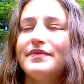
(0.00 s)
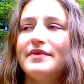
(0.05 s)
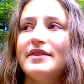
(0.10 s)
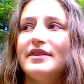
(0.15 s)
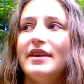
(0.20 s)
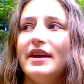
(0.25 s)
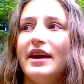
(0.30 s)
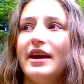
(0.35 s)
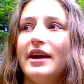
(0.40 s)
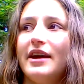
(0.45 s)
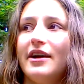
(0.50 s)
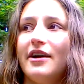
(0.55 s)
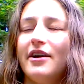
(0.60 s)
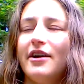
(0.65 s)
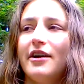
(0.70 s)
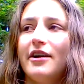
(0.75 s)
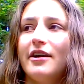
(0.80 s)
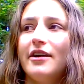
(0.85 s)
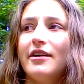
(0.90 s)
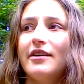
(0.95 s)
They
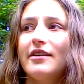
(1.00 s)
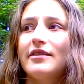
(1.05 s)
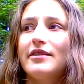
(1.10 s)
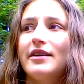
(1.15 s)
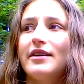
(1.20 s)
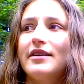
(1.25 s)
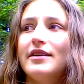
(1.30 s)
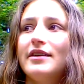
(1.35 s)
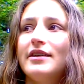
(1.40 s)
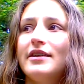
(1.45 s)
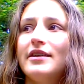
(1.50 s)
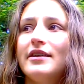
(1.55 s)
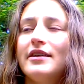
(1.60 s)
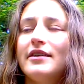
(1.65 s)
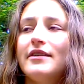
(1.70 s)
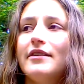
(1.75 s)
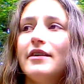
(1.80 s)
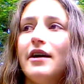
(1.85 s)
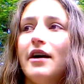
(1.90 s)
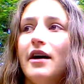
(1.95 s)
are
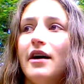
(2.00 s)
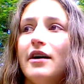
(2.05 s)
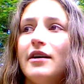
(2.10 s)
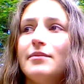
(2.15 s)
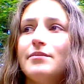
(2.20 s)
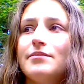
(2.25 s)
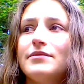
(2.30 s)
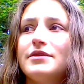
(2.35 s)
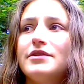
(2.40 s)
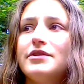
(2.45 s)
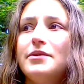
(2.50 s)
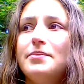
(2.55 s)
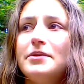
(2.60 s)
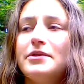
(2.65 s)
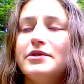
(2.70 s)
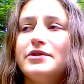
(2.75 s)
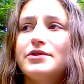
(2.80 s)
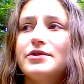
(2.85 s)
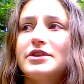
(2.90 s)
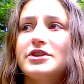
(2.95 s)
super
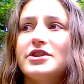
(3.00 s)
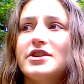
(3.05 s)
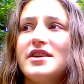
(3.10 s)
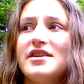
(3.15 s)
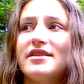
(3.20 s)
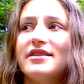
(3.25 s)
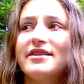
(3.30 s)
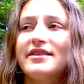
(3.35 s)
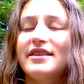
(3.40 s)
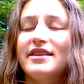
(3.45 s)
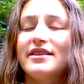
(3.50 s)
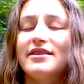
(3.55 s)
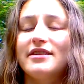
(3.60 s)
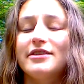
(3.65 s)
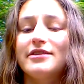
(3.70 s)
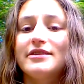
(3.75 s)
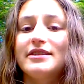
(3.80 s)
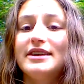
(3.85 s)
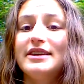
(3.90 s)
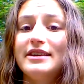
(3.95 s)
nutritious in
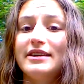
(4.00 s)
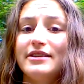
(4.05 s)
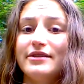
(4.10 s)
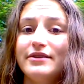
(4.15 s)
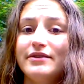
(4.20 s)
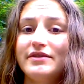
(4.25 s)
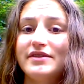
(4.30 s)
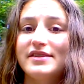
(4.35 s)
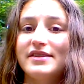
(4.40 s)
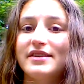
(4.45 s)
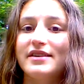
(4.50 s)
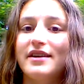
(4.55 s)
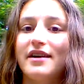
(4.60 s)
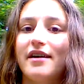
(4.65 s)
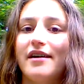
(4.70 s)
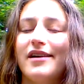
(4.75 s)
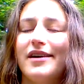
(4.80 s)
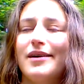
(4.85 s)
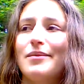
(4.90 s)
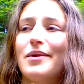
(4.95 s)
their leaves.
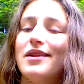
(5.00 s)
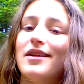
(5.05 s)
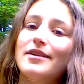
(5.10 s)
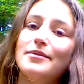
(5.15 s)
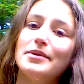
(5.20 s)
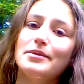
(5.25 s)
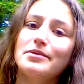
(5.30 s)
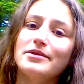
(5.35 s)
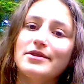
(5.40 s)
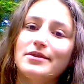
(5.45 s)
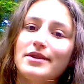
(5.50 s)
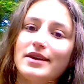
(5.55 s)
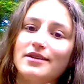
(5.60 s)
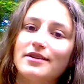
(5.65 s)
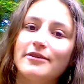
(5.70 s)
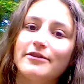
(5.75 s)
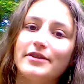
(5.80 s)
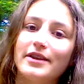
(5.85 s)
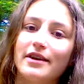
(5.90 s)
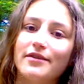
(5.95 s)
A lot of people don't like the
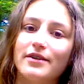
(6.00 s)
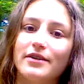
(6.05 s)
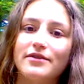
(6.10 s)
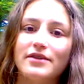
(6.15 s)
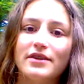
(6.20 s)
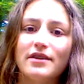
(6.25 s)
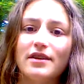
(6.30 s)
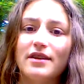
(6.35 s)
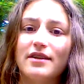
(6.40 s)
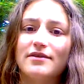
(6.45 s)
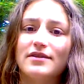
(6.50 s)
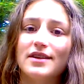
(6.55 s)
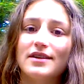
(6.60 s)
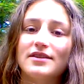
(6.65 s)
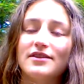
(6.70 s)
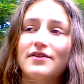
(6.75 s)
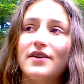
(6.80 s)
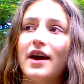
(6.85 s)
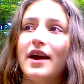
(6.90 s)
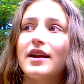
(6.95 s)
flavor of the leaves,
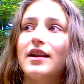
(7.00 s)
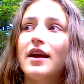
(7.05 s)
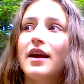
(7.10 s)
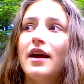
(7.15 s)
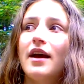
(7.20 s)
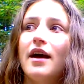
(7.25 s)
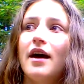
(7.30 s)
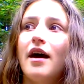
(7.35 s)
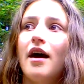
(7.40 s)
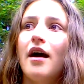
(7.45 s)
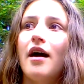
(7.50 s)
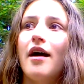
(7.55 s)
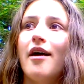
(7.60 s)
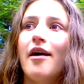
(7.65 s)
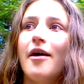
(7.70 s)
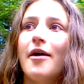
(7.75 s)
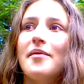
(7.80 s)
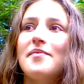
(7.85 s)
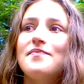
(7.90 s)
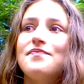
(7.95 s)
that's fine.
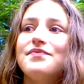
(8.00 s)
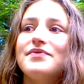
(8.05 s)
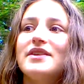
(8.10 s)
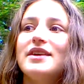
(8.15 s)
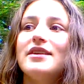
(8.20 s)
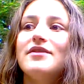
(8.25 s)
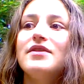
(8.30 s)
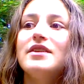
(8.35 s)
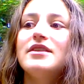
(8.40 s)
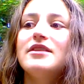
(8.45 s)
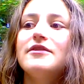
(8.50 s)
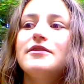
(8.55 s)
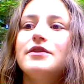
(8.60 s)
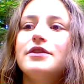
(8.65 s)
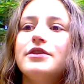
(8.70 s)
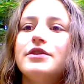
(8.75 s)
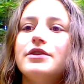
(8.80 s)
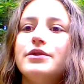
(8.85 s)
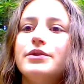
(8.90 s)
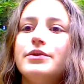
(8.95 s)
Even if
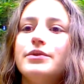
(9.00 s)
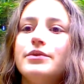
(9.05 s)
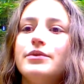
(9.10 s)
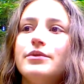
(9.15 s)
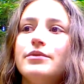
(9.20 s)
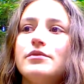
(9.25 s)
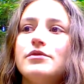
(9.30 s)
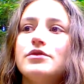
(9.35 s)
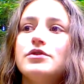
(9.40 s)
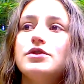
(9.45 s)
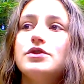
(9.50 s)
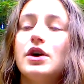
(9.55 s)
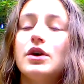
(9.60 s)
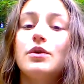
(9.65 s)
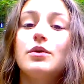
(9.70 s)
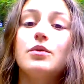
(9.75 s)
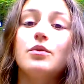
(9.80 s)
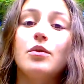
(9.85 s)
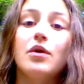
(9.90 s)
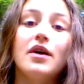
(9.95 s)
you
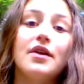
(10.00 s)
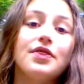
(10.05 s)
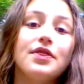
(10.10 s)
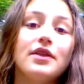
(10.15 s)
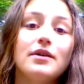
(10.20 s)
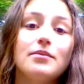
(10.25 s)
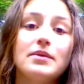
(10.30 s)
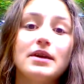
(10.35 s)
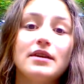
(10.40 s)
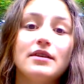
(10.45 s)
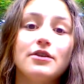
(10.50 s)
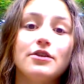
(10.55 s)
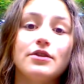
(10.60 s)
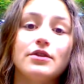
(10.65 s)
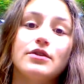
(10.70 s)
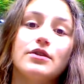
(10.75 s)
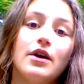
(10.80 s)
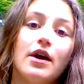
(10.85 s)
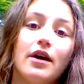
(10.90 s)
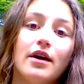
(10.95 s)
don't want them in your
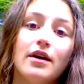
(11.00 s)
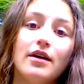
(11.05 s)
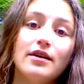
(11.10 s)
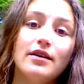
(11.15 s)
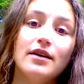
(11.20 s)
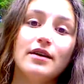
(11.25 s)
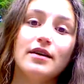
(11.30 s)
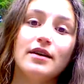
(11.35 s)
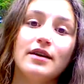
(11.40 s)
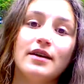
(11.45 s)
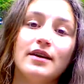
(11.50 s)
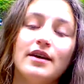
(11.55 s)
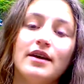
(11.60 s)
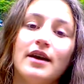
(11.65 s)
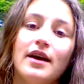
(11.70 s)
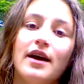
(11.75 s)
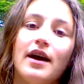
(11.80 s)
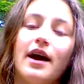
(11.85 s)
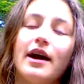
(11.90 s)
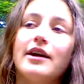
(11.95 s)
yard,
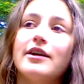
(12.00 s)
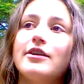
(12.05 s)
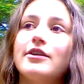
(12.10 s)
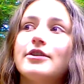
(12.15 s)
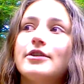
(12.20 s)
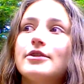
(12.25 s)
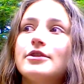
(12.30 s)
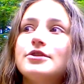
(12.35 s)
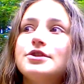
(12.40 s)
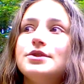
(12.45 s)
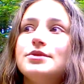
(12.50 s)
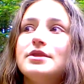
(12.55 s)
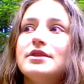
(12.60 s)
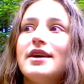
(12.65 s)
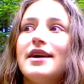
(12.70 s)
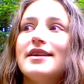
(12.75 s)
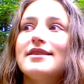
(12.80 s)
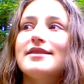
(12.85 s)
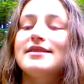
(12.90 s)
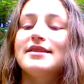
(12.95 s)
I encourage you to
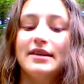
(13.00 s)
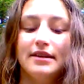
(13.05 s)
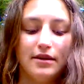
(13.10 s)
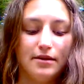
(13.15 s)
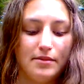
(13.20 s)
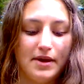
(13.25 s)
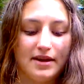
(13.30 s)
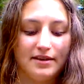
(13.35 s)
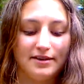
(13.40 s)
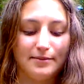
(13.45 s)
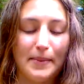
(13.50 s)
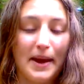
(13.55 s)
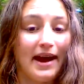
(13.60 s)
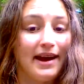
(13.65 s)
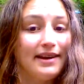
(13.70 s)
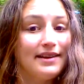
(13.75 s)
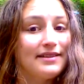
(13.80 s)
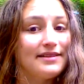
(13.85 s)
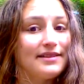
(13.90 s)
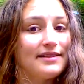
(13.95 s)
not see them as
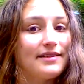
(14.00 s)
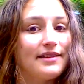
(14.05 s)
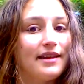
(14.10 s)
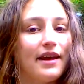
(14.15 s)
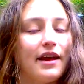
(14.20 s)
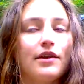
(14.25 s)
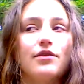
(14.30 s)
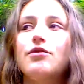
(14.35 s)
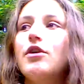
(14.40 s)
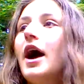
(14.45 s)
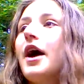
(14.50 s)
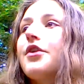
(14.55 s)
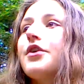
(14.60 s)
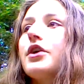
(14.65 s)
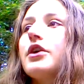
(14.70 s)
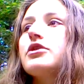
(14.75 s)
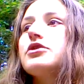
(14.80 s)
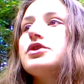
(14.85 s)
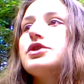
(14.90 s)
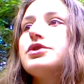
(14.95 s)
pests and
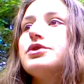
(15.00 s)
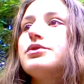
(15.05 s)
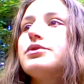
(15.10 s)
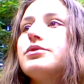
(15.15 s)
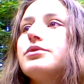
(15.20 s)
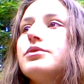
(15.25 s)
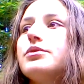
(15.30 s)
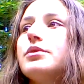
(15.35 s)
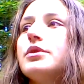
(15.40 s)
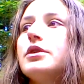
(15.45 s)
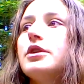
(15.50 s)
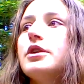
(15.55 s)
rather to,